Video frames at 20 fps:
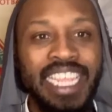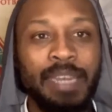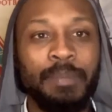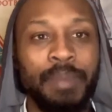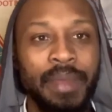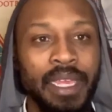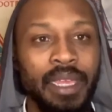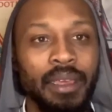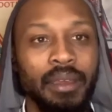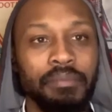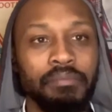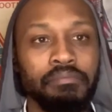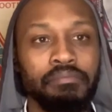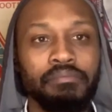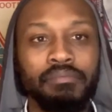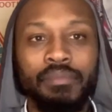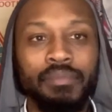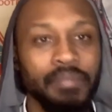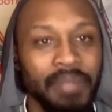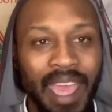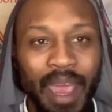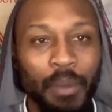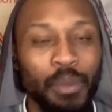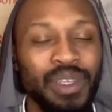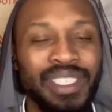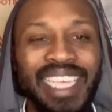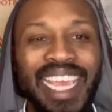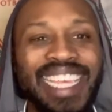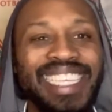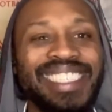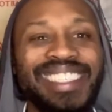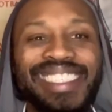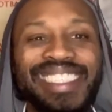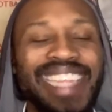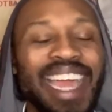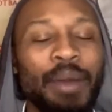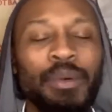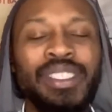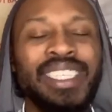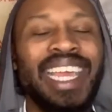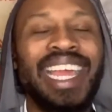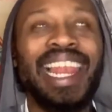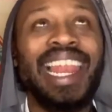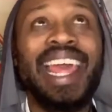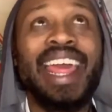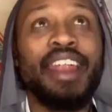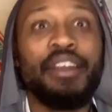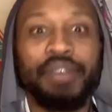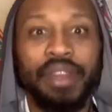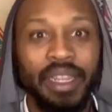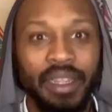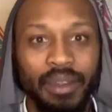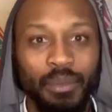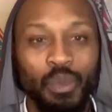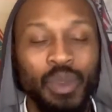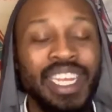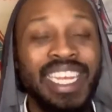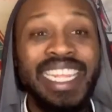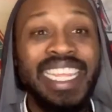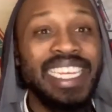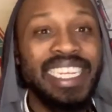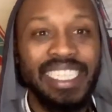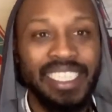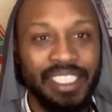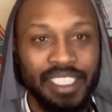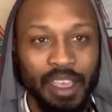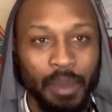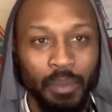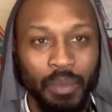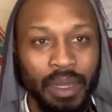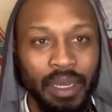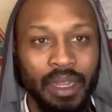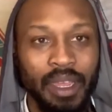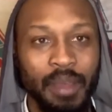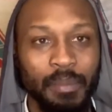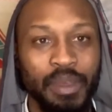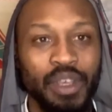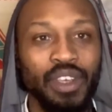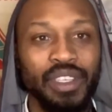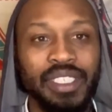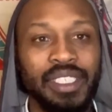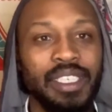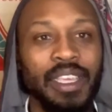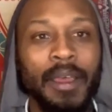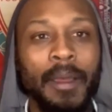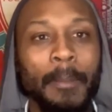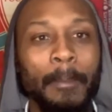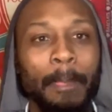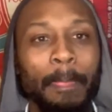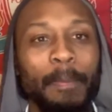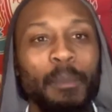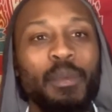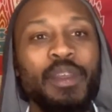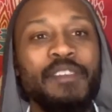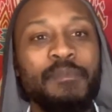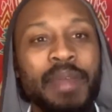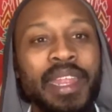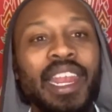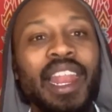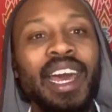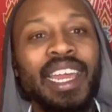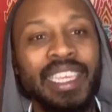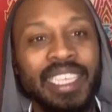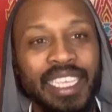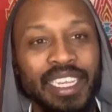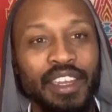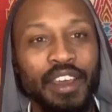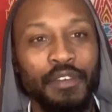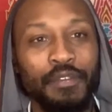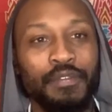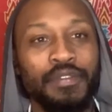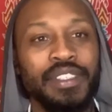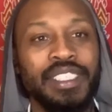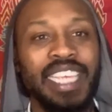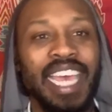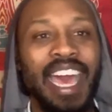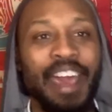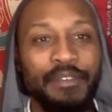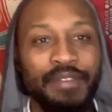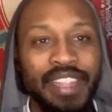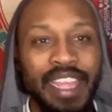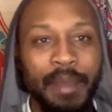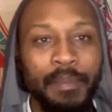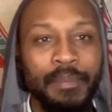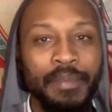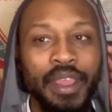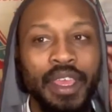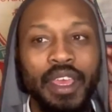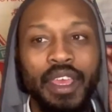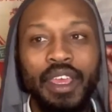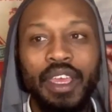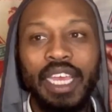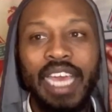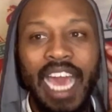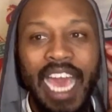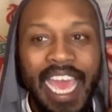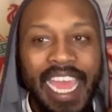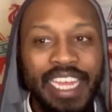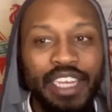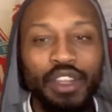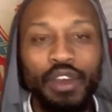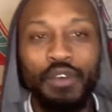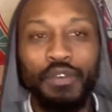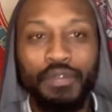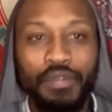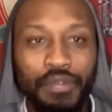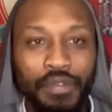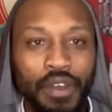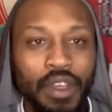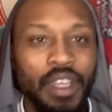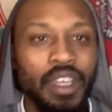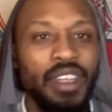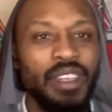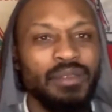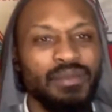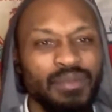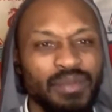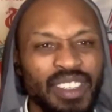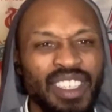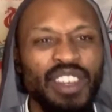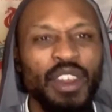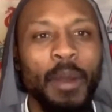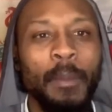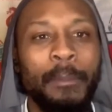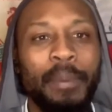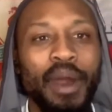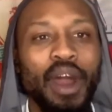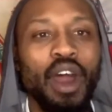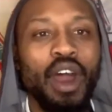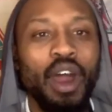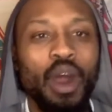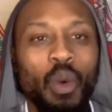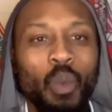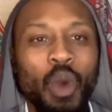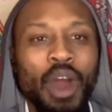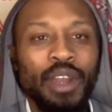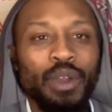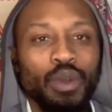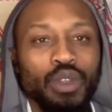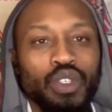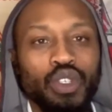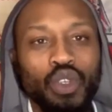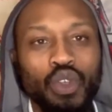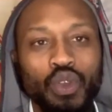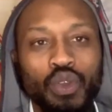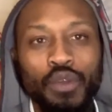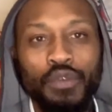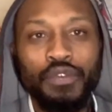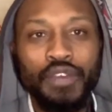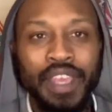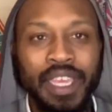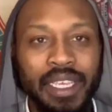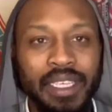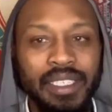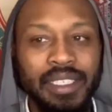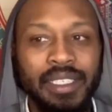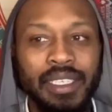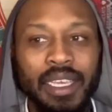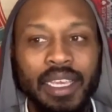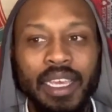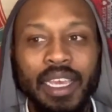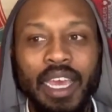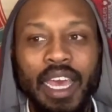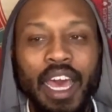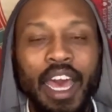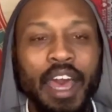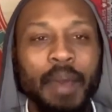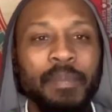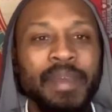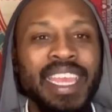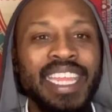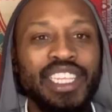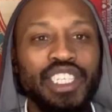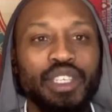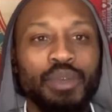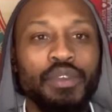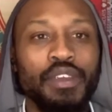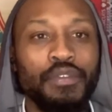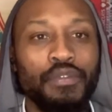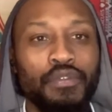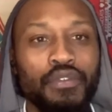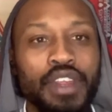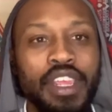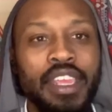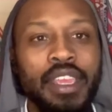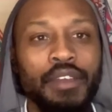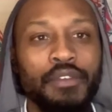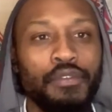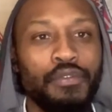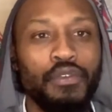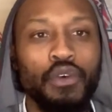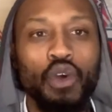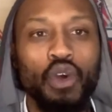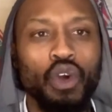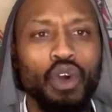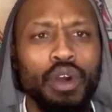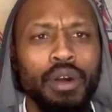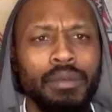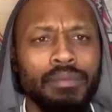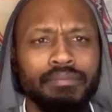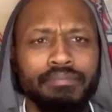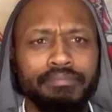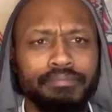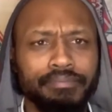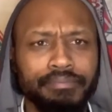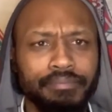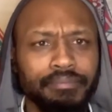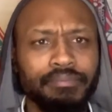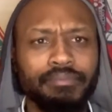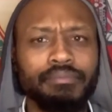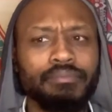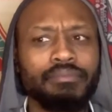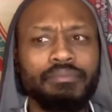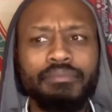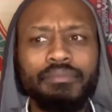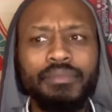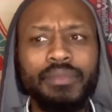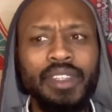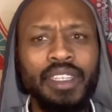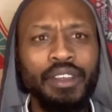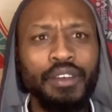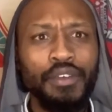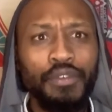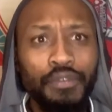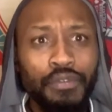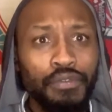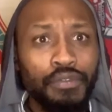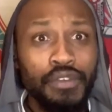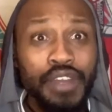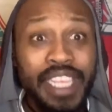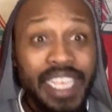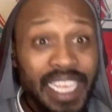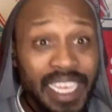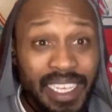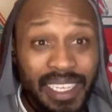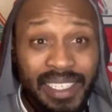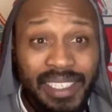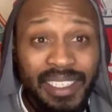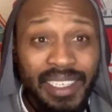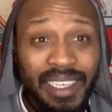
be. That was glaring. We needed someone because we've been lucky enough to have them kind of, you know, bar one or two things, injury free for 3 years.